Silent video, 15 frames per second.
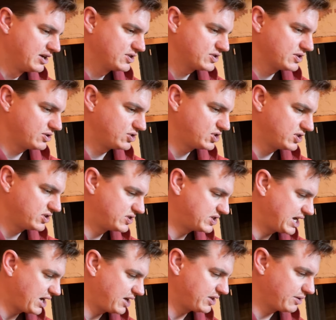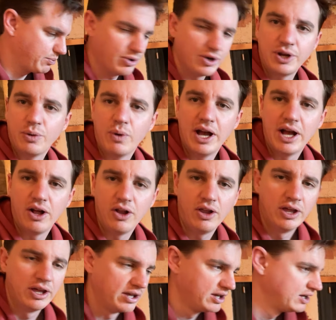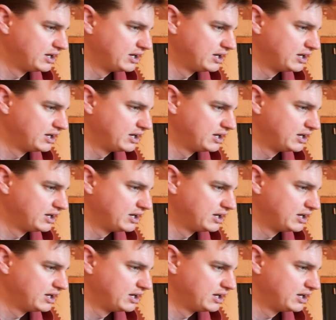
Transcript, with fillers: So it should stay on there pretty well.